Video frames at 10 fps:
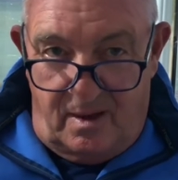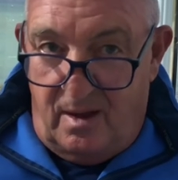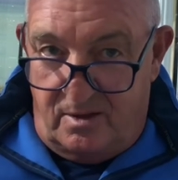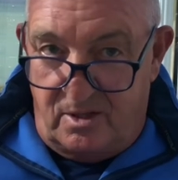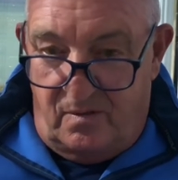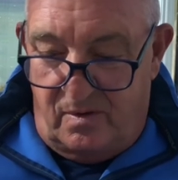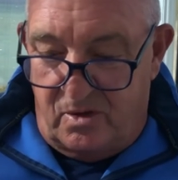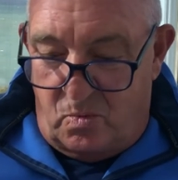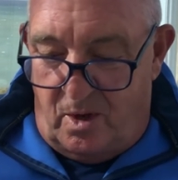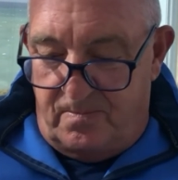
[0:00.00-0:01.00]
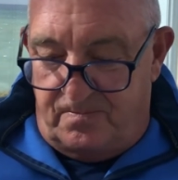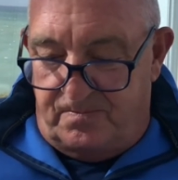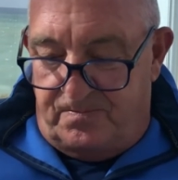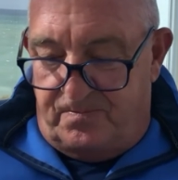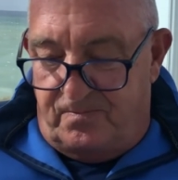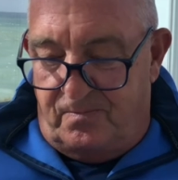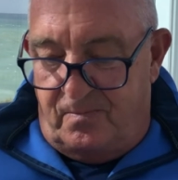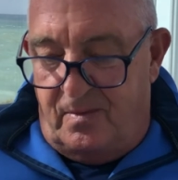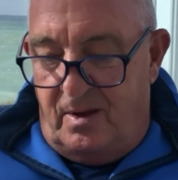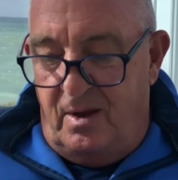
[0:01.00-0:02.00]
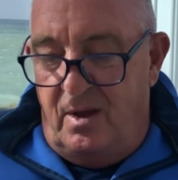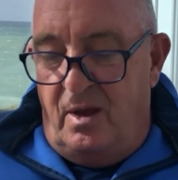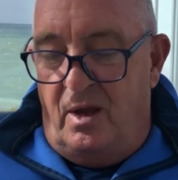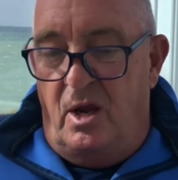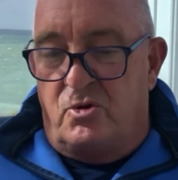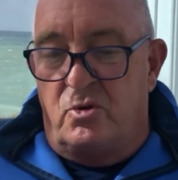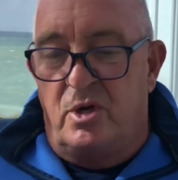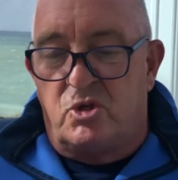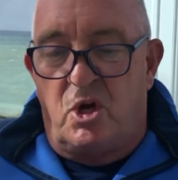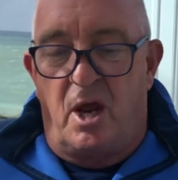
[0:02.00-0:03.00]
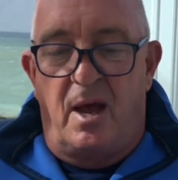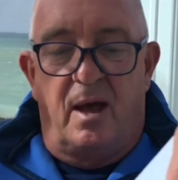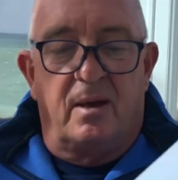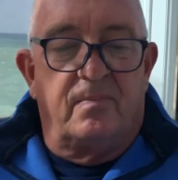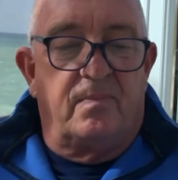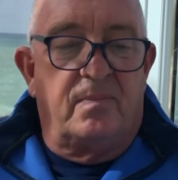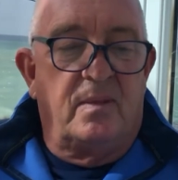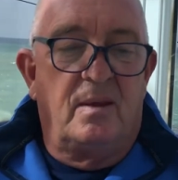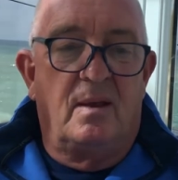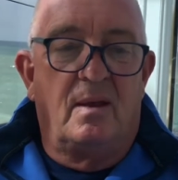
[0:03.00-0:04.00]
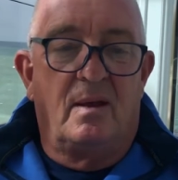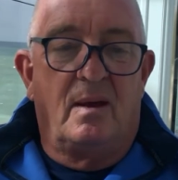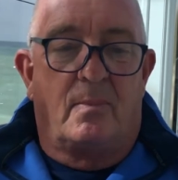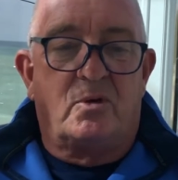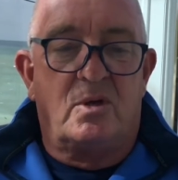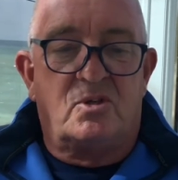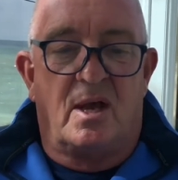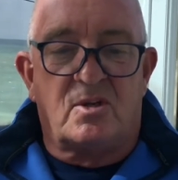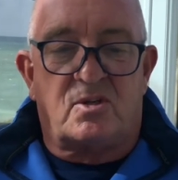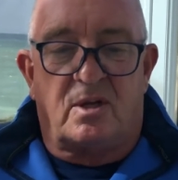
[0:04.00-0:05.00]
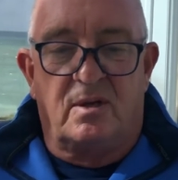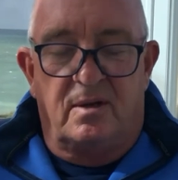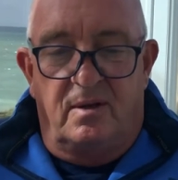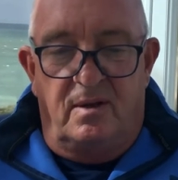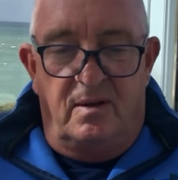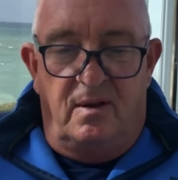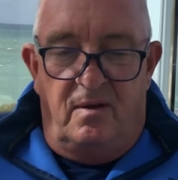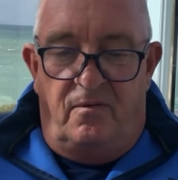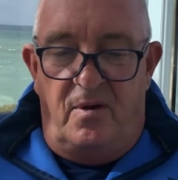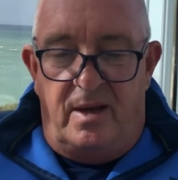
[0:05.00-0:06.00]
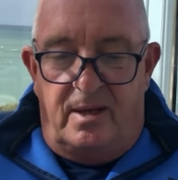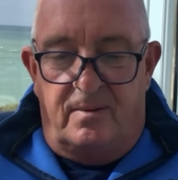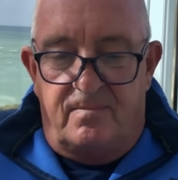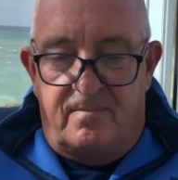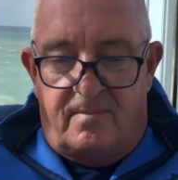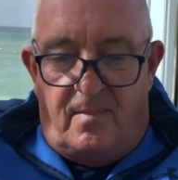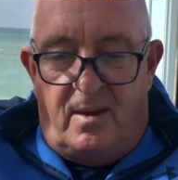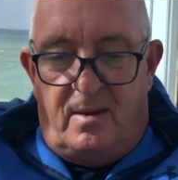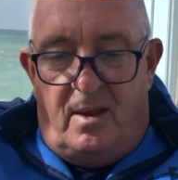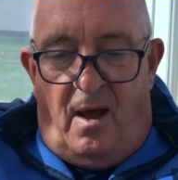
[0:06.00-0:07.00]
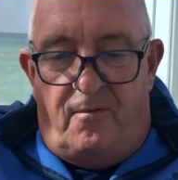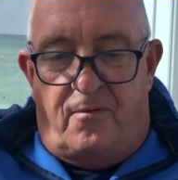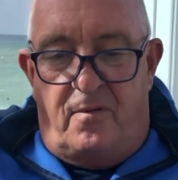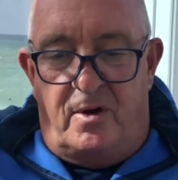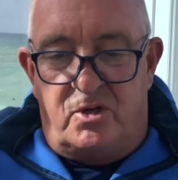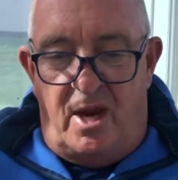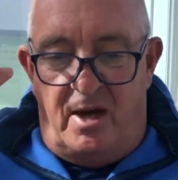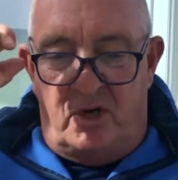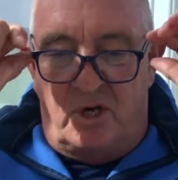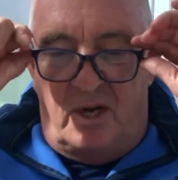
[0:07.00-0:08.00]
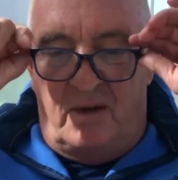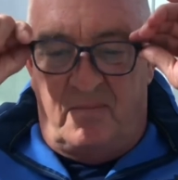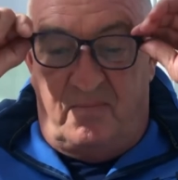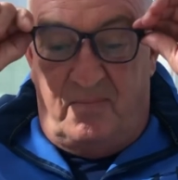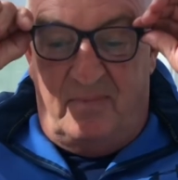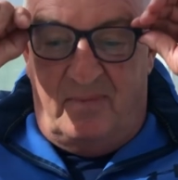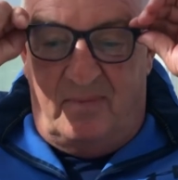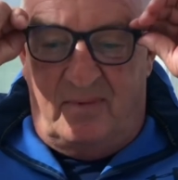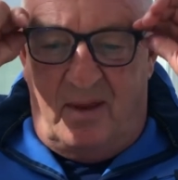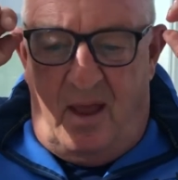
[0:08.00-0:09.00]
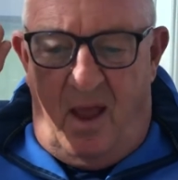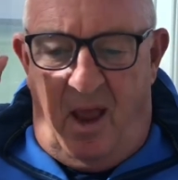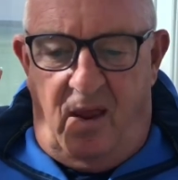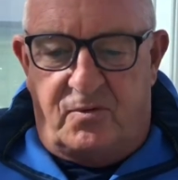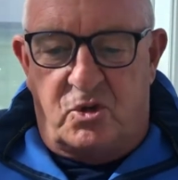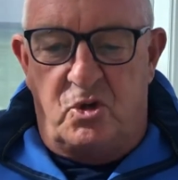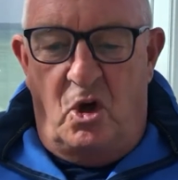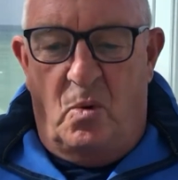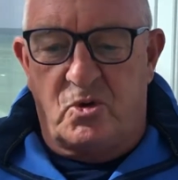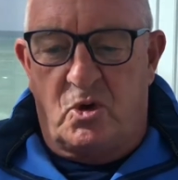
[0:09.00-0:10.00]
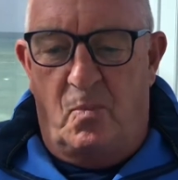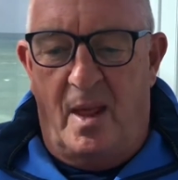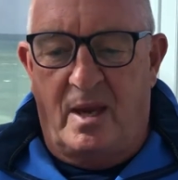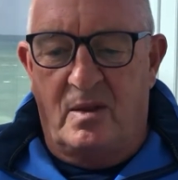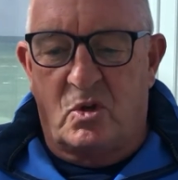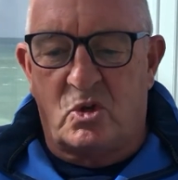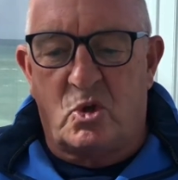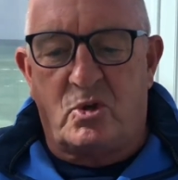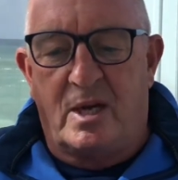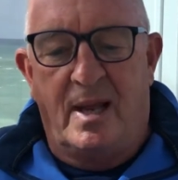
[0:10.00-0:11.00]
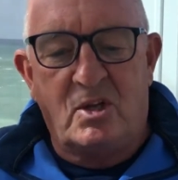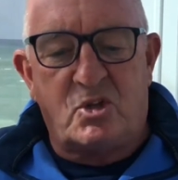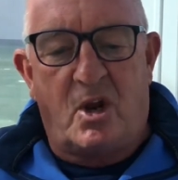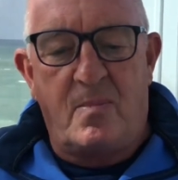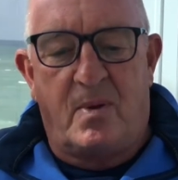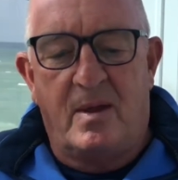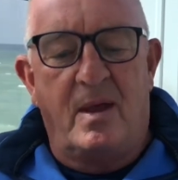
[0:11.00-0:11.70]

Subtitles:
a devilish one. He drew his chair up to his desk, feeling a fresh energy. If snow was to blanket the sodding landscape,